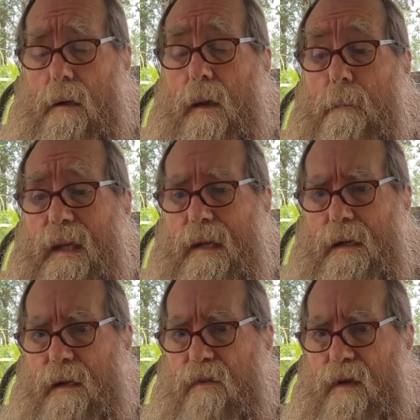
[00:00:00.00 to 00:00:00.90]

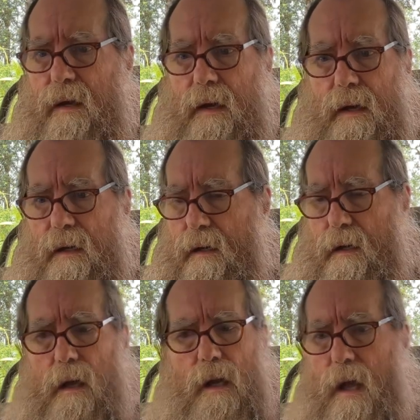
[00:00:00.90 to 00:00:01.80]
Completely
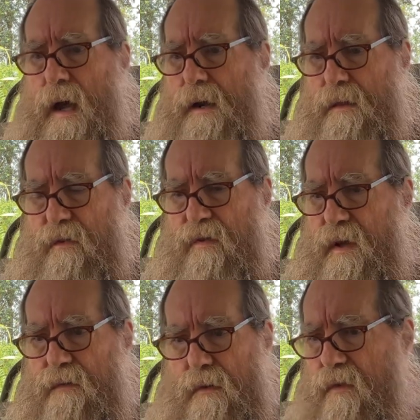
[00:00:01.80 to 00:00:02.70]
disconnected. A lot of the
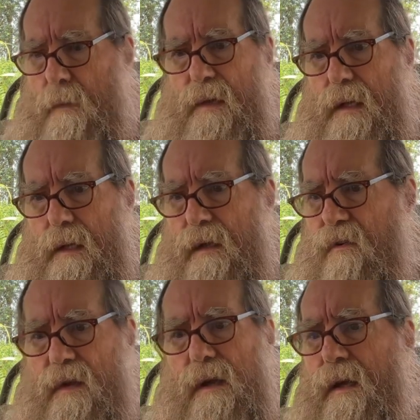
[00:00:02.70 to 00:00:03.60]
stuff that was completely
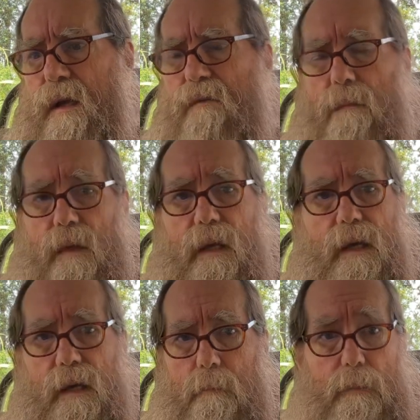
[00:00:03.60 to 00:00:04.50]
disconnected from
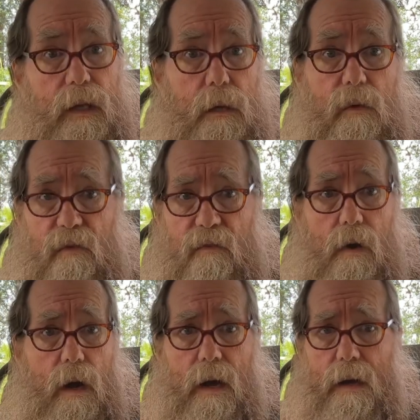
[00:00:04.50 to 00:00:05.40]
the EMP was
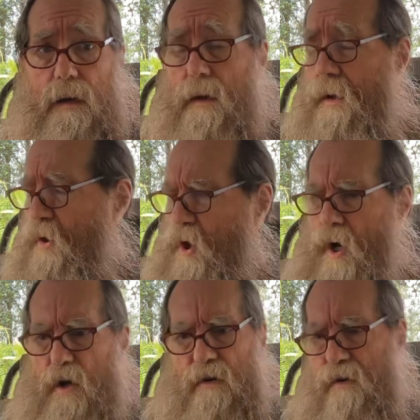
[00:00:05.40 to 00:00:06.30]
fried,
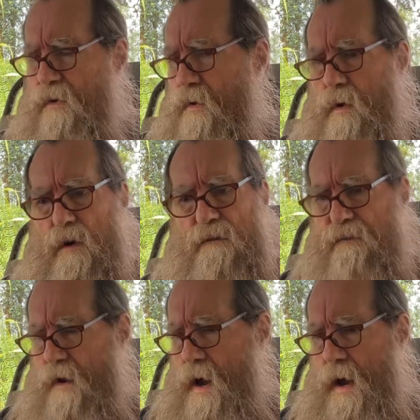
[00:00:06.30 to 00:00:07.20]
charge controller
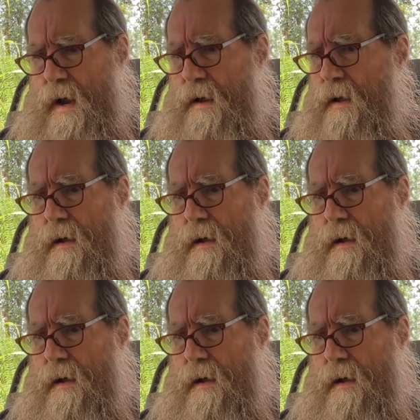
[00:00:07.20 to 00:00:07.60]
fried,